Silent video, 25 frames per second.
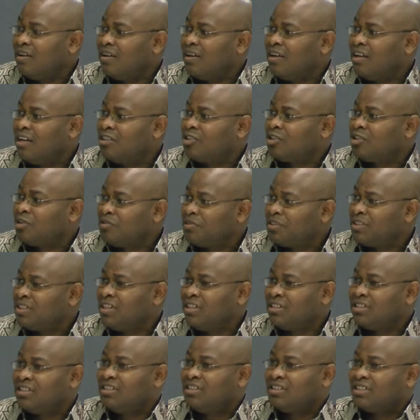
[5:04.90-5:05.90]
heads of
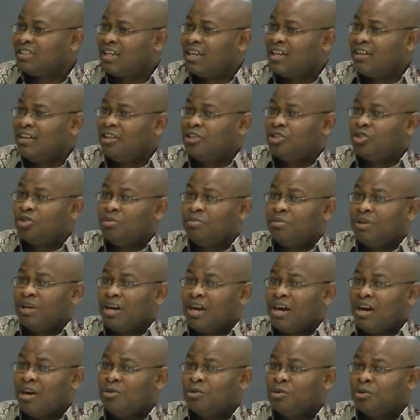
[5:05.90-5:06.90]
states decided should be
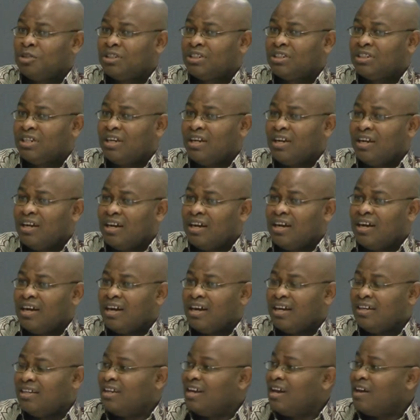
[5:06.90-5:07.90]
housed
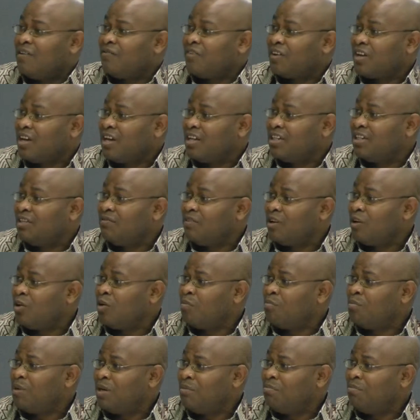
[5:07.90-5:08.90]
at the Africa
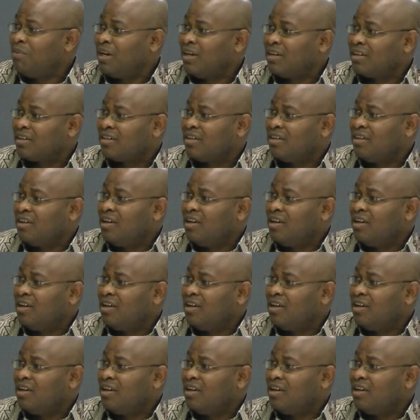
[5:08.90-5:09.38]
Development Bank,